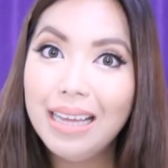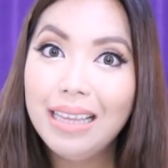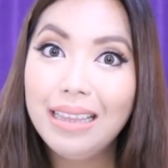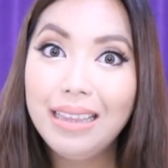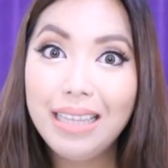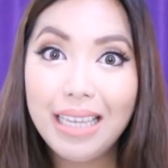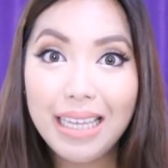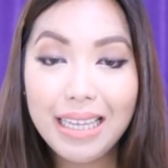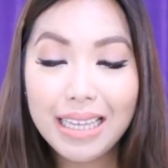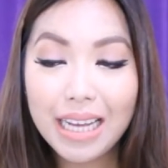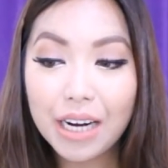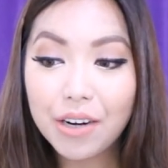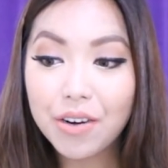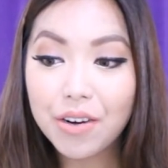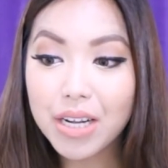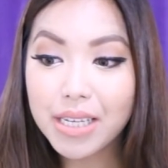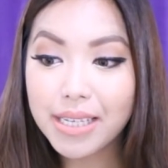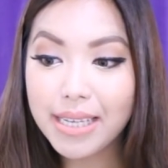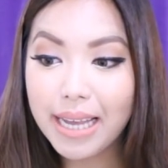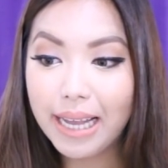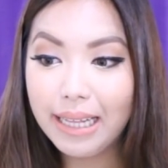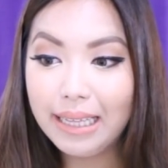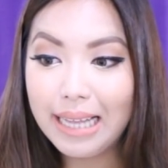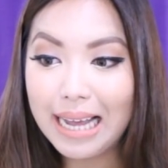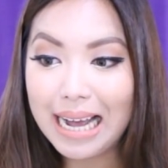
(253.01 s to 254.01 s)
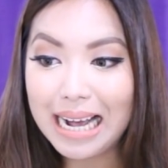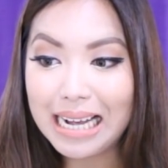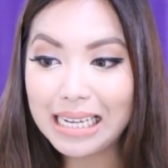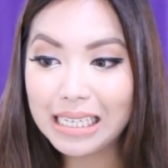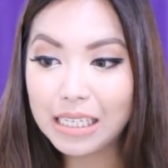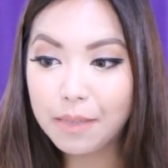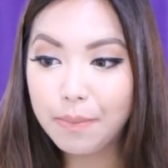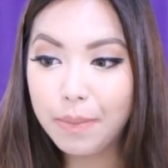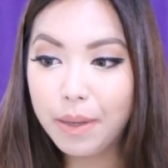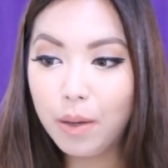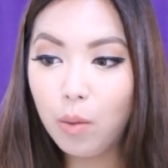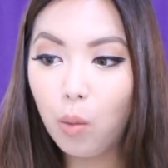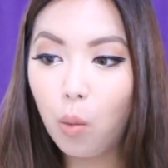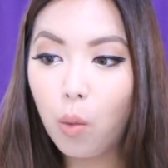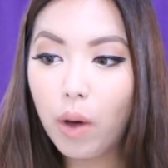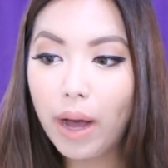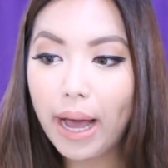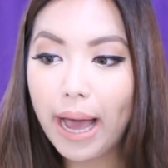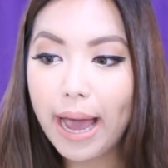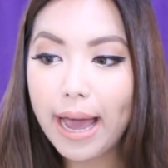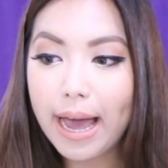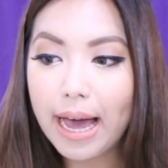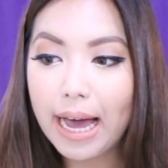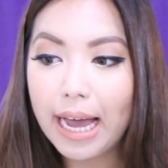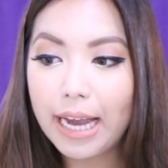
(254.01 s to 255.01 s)
Nina Rossell asked me
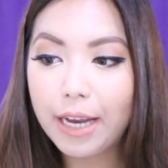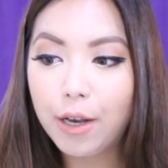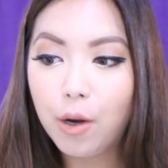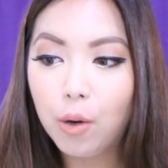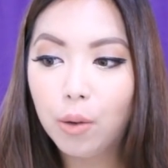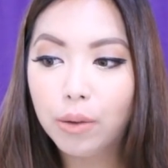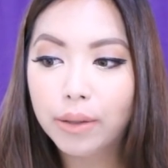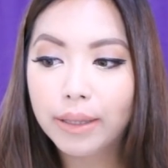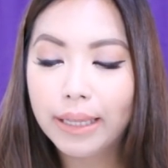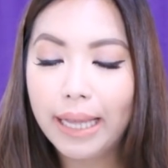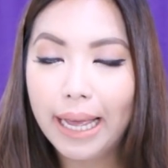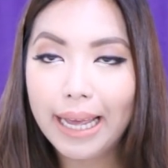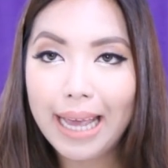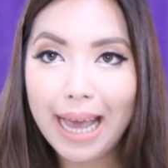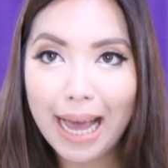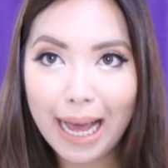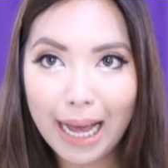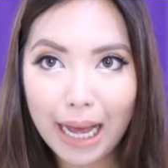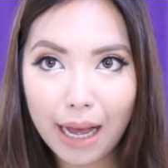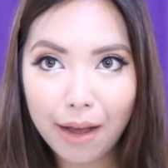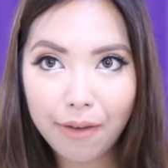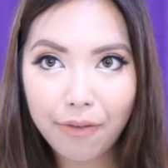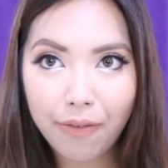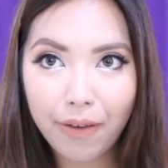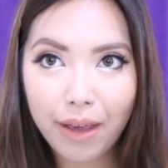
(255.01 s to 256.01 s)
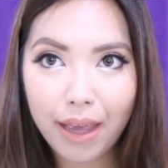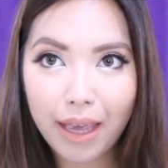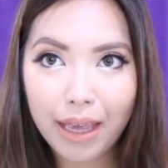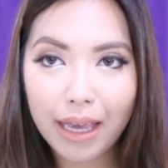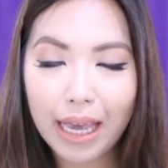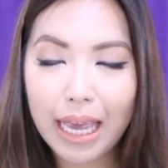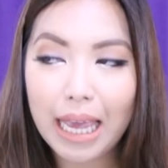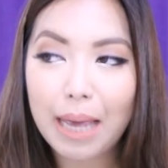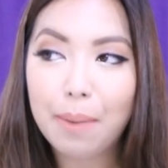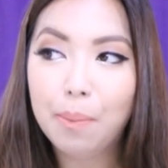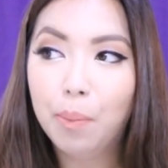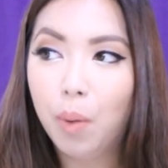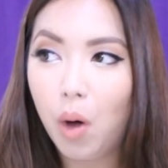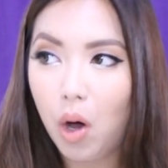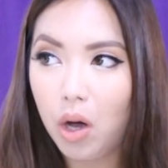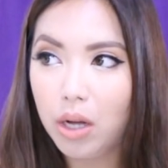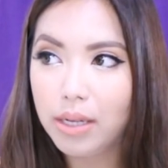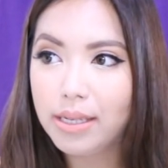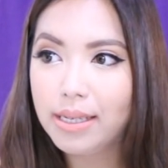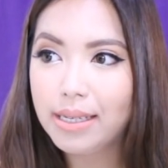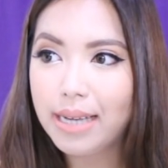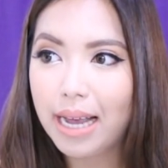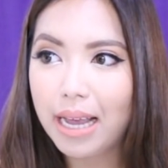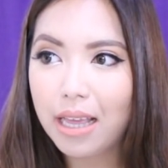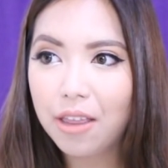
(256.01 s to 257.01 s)
why I don't like having a
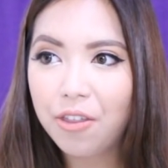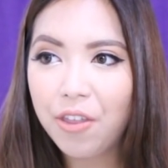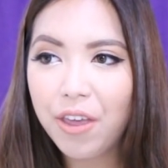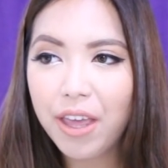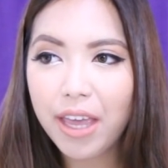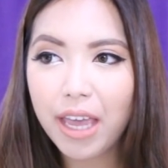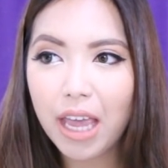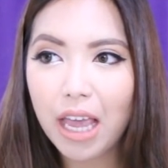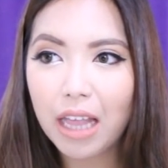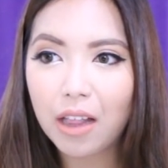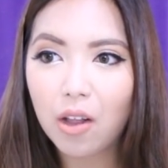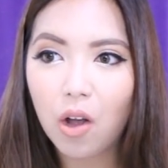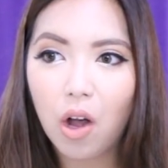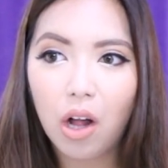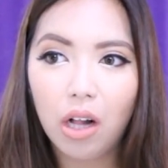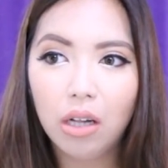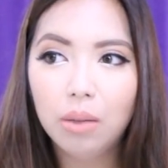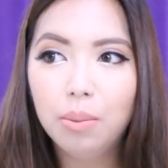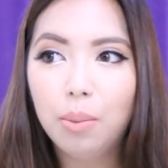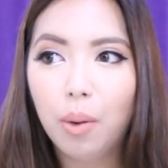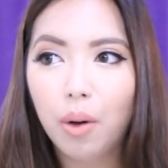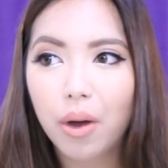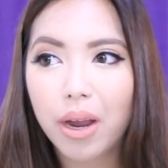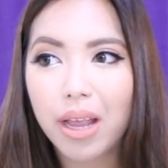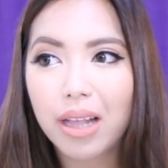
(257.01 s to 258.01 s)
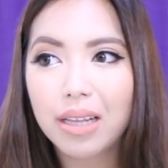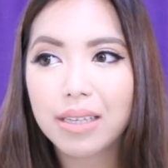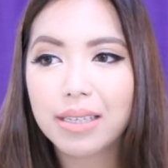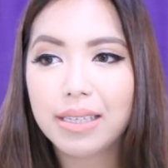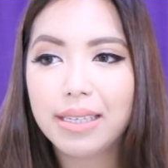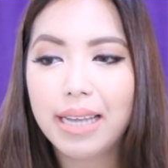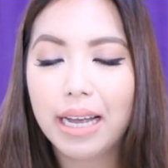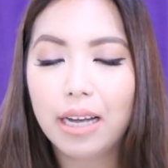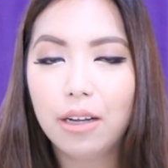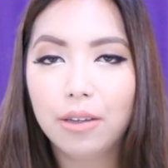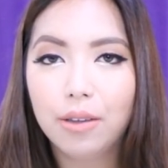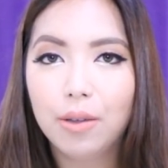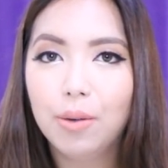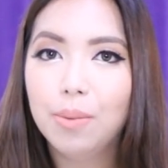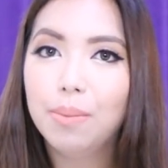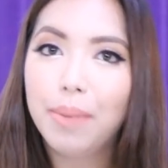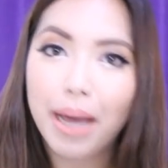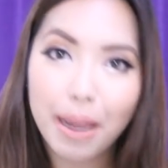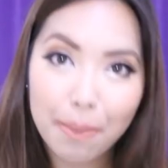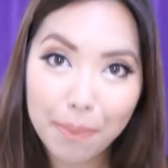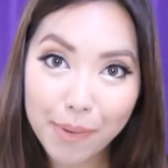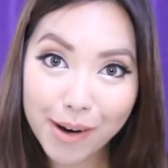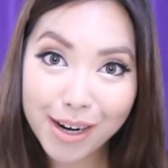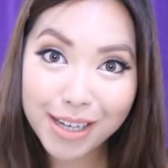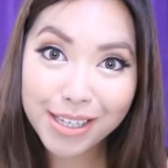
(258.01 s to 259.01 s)
boss. I think it all boils down to
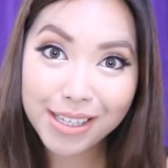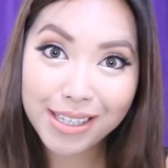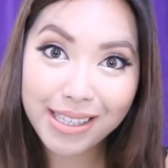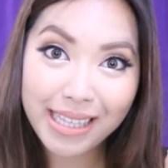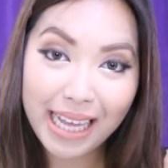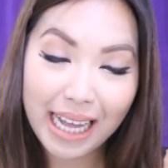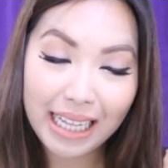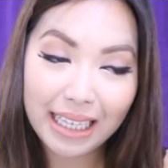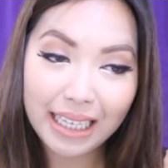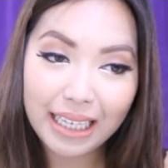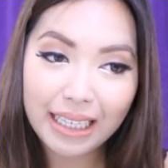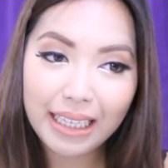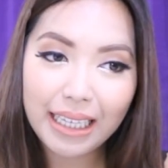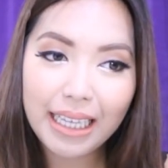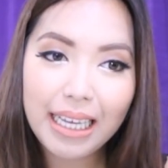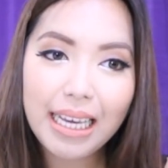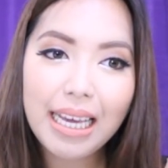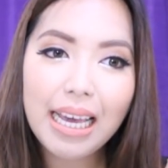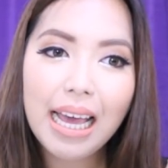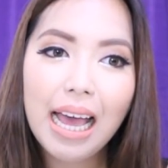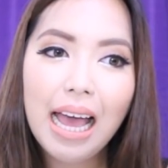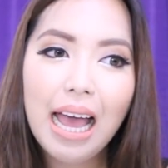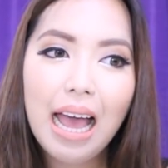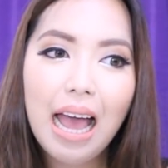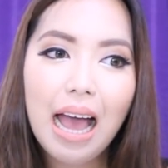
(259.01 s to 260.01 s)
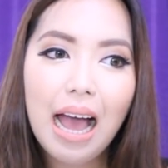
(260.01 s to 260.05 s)
my personality.